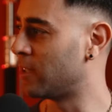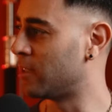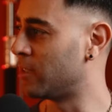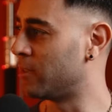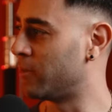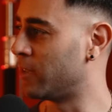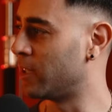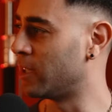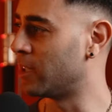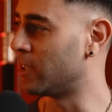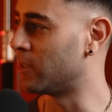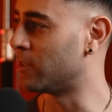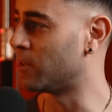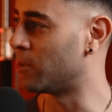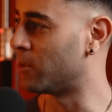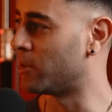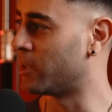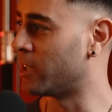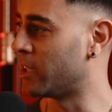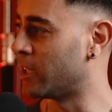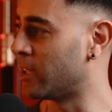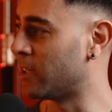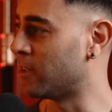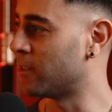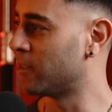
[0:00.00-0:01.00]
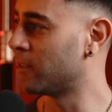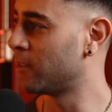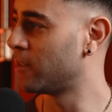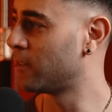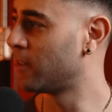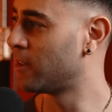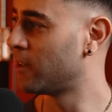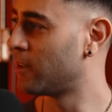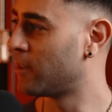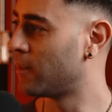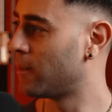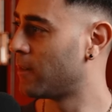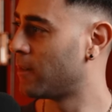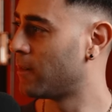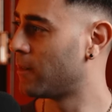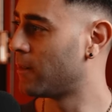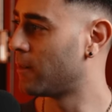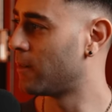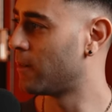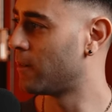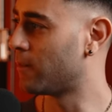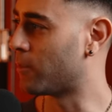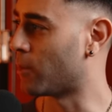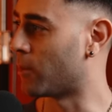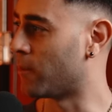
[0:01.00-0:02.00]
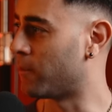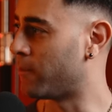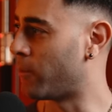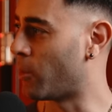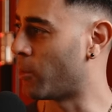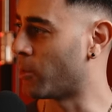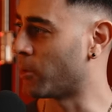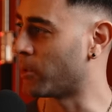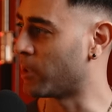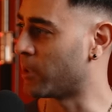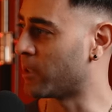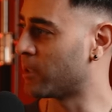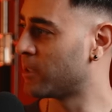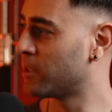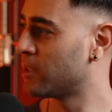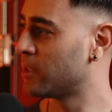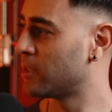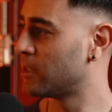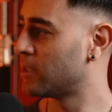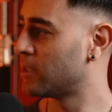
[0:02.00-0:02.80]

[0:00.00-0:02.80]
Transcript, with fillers: and living in Hua Hin for a foreigner?